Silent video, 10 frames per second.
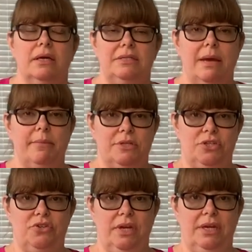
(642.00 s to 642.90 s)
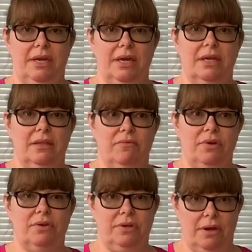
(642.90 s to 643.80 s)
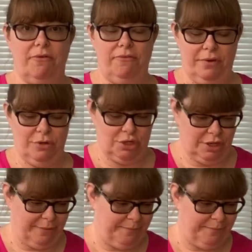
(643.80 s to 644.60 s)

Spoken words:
demonstrating in the real near future.